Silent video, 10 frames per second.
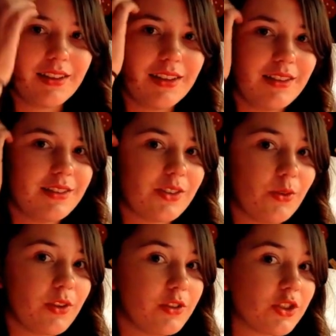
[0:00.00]
And so
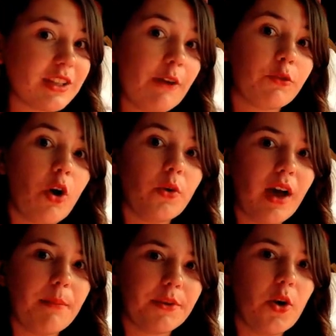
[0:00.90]
they'll just have grown
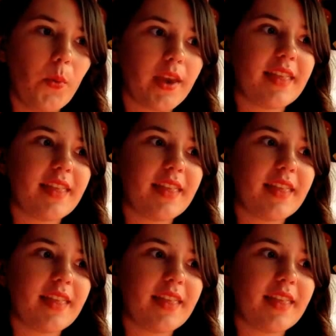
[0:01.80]
up knowing